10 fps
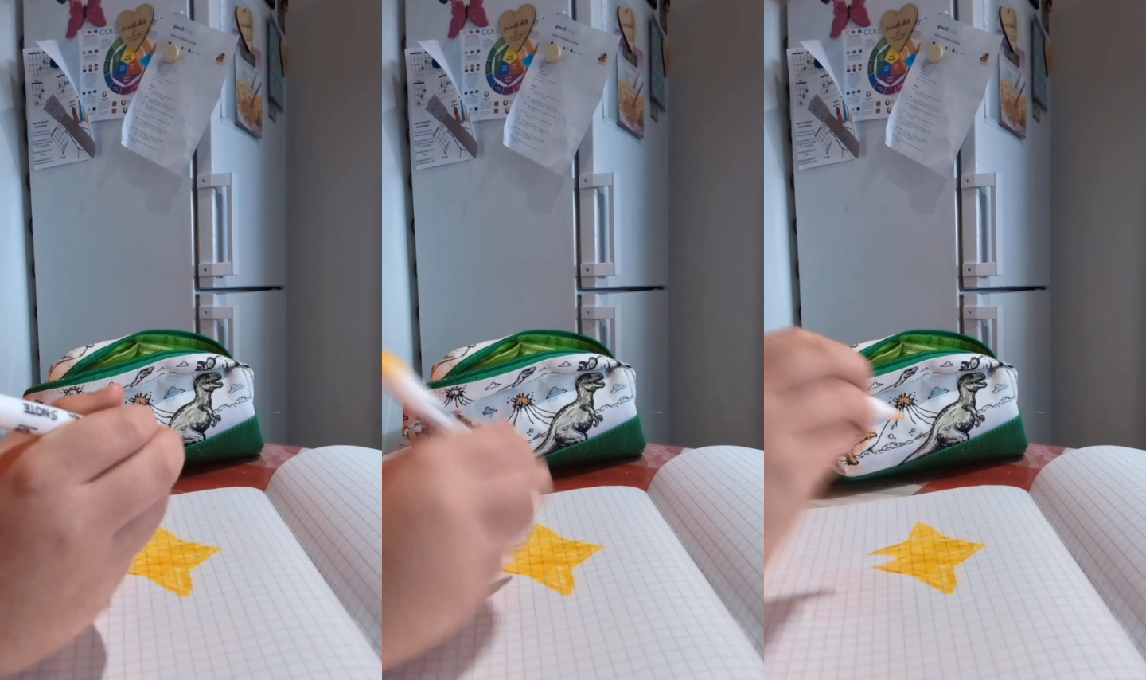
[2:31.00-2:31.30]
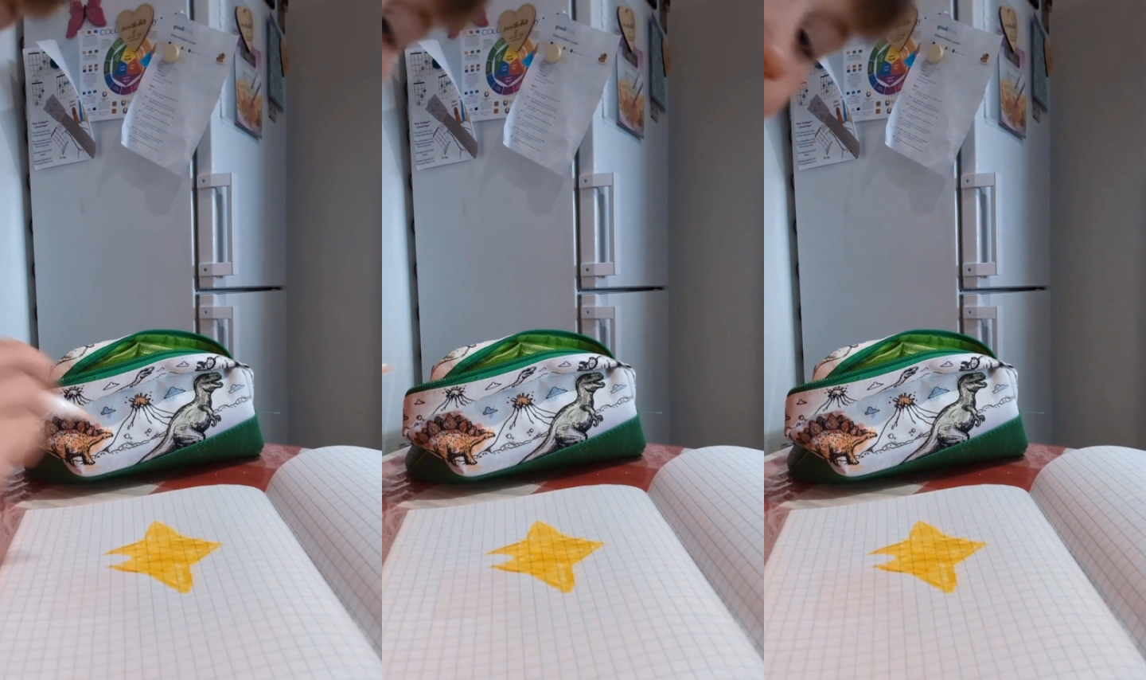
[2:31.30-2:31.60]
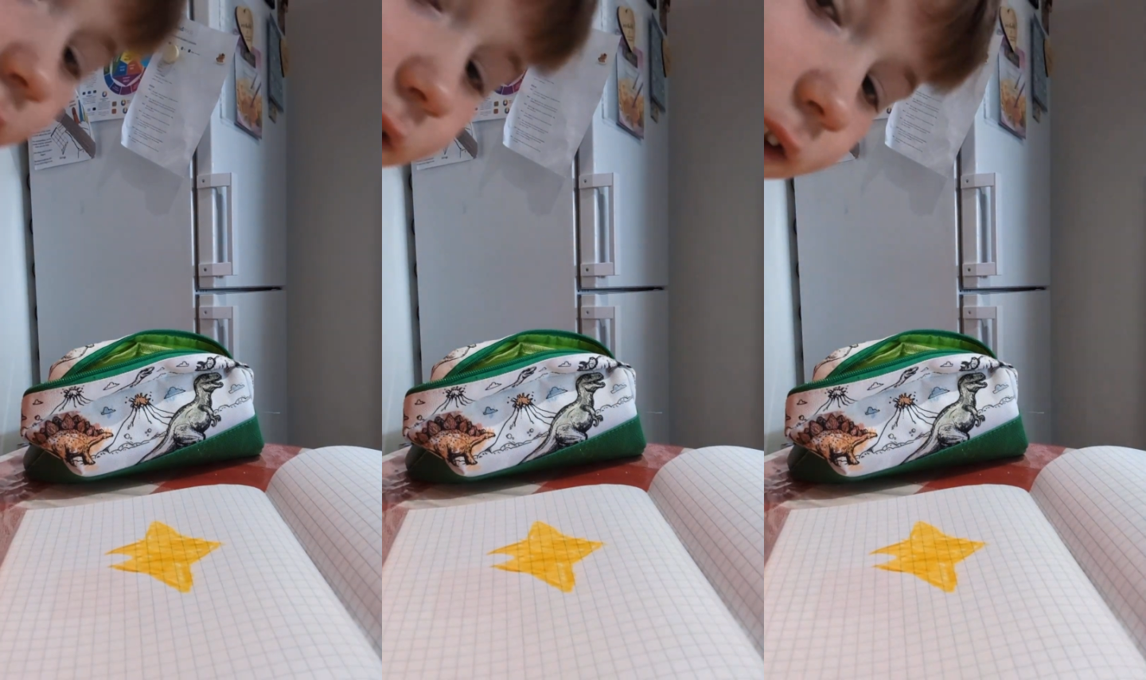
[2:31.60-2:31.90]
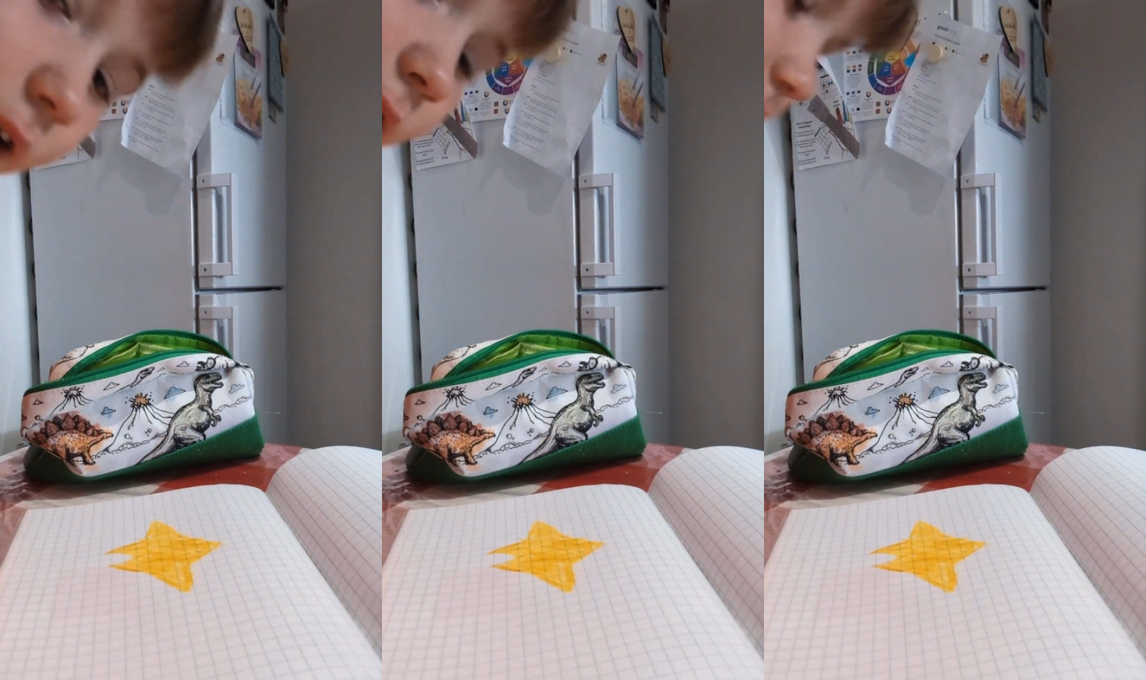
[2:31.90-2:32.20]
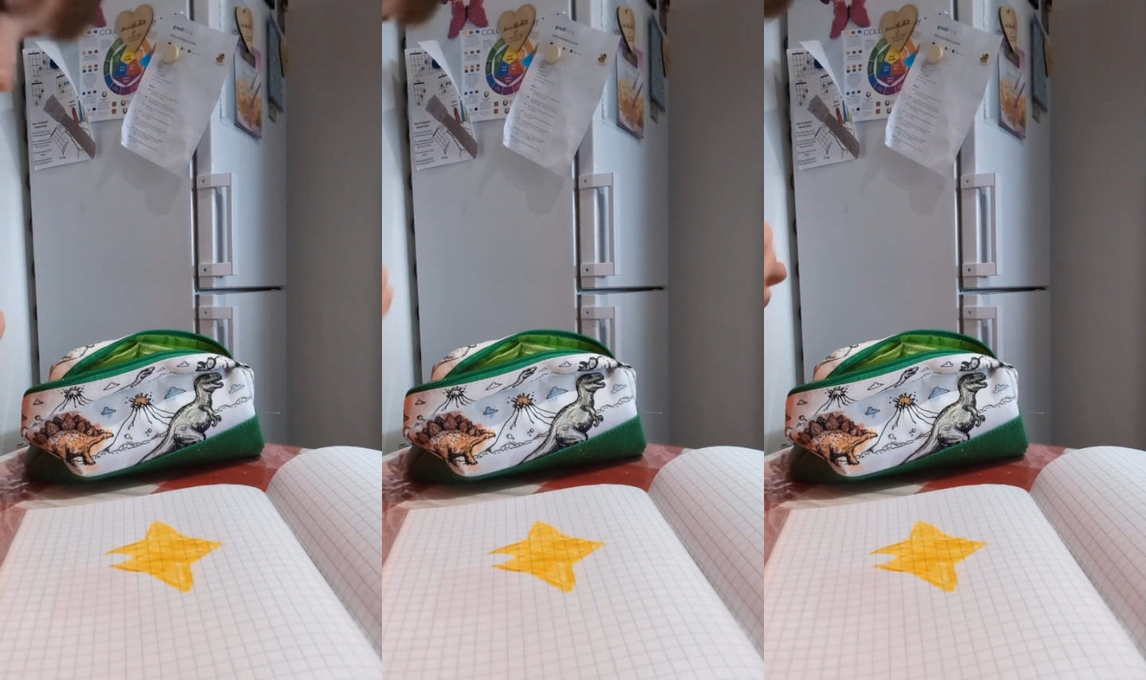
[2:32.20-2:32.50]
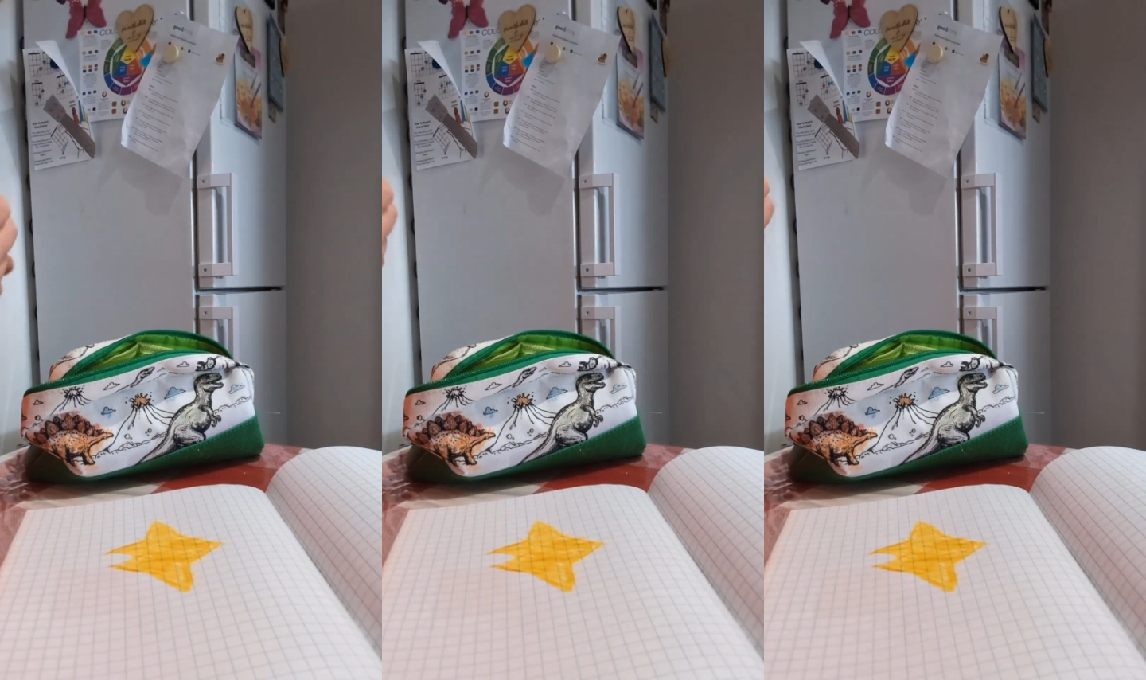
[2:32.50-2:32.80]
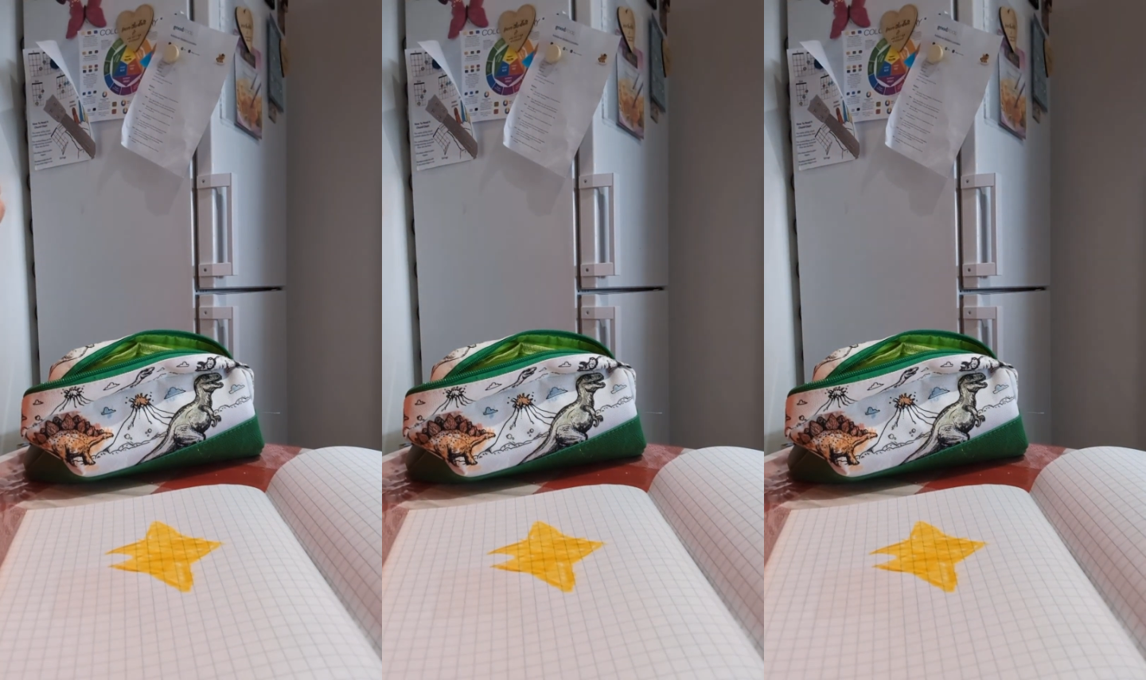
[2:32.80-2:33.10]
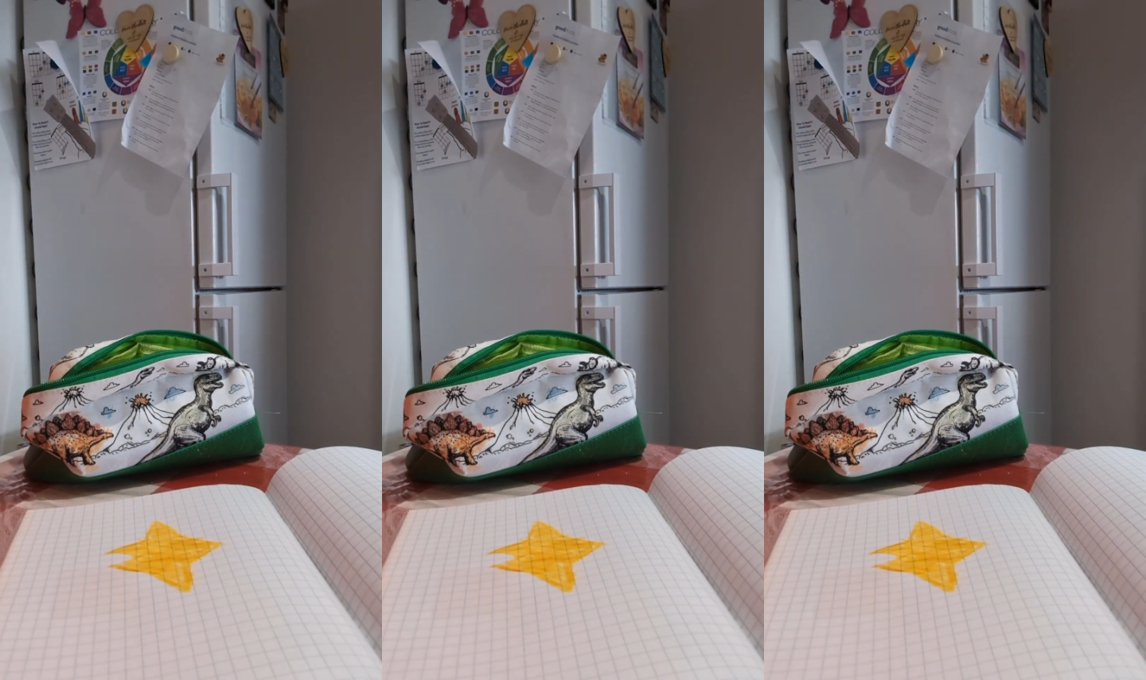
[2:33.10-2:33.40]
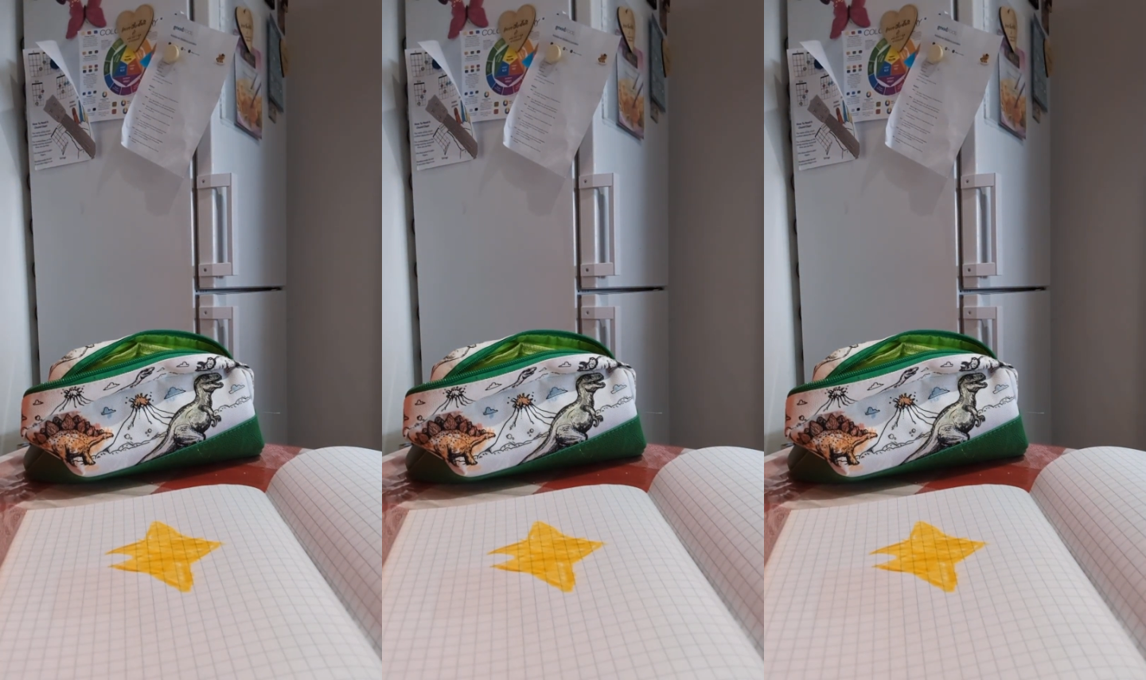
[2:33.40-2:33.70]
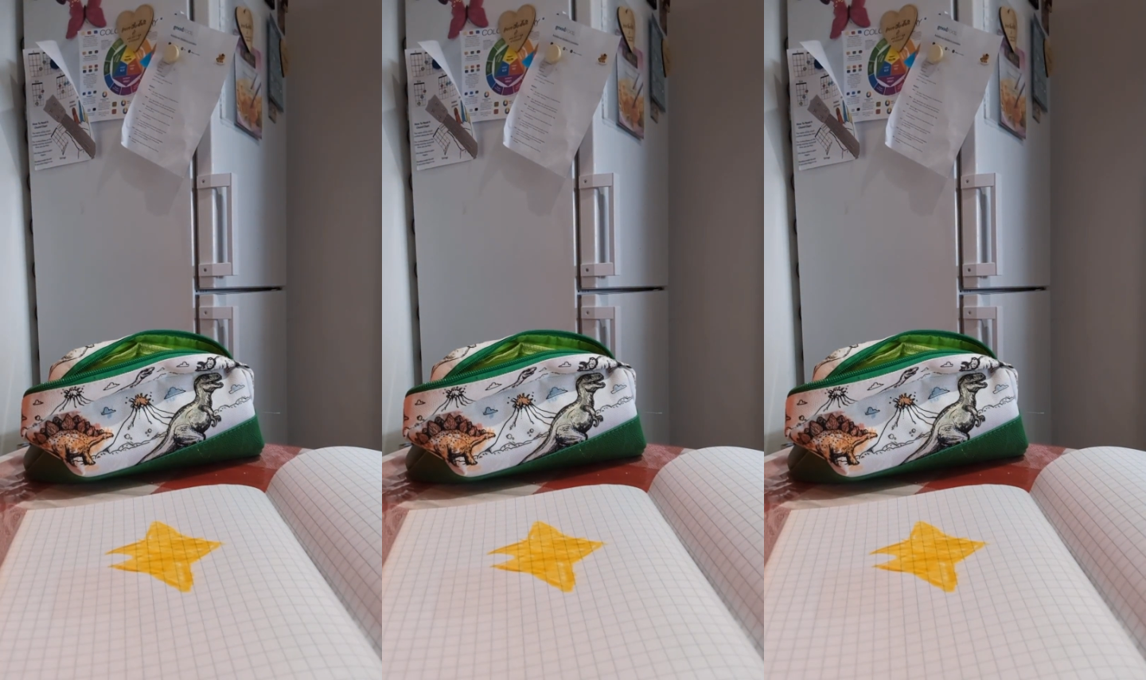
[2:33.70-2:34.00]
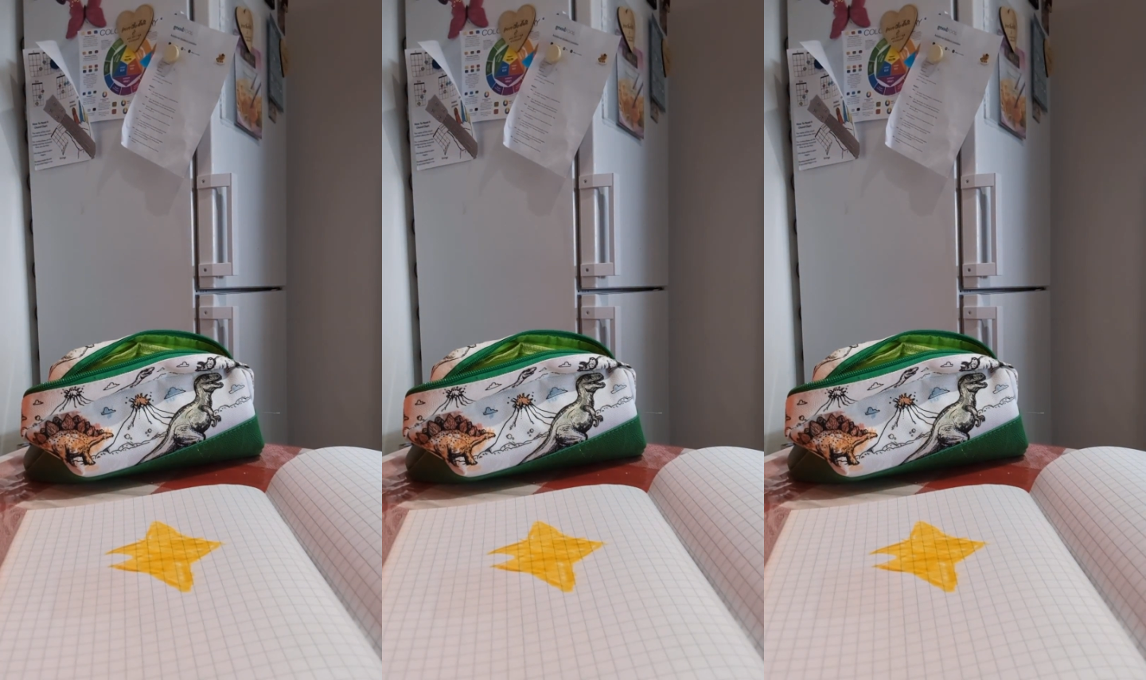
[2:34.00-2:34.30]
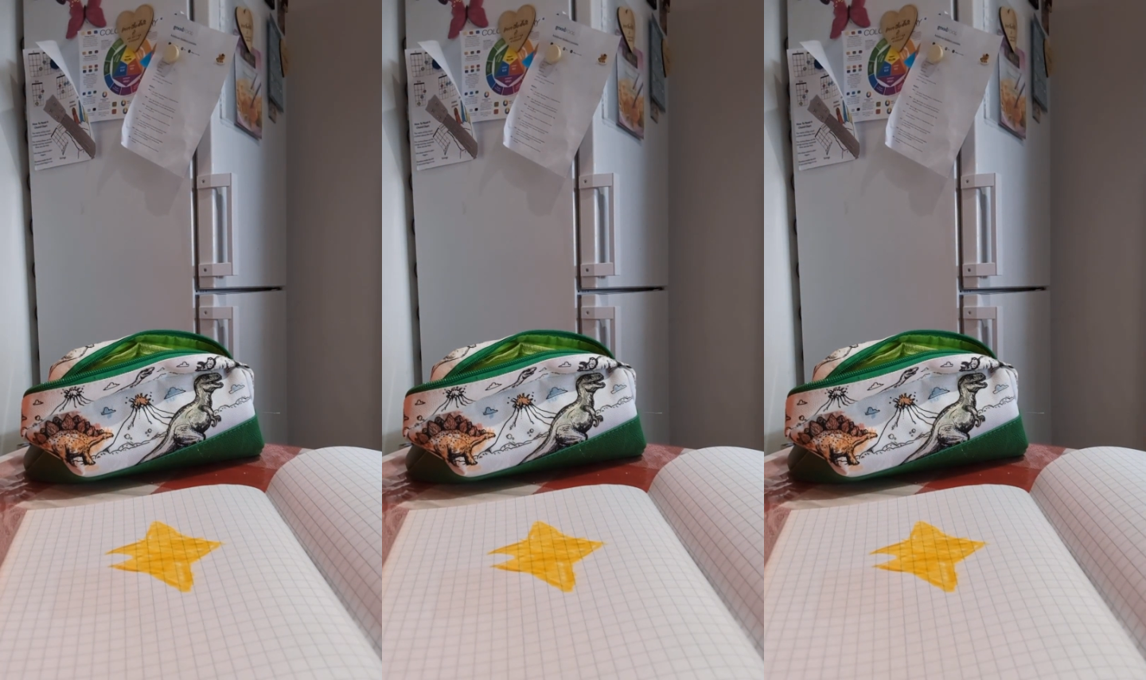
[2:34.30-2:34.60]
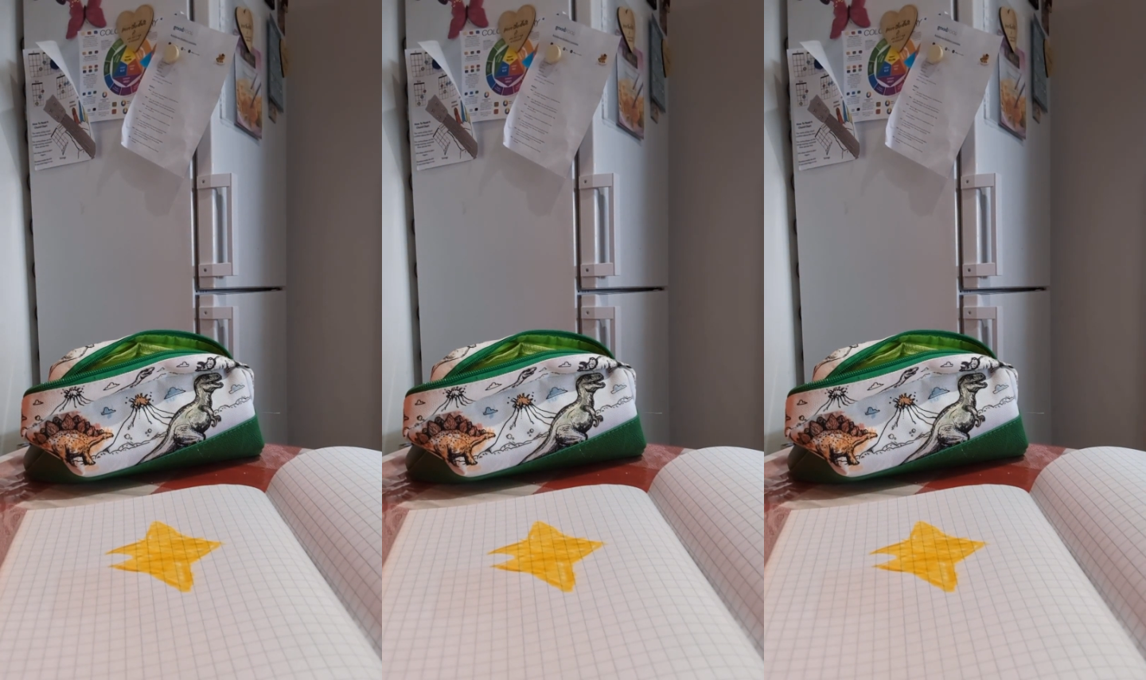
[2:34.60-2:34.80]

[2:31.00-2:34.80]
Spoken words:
(no speaker visible)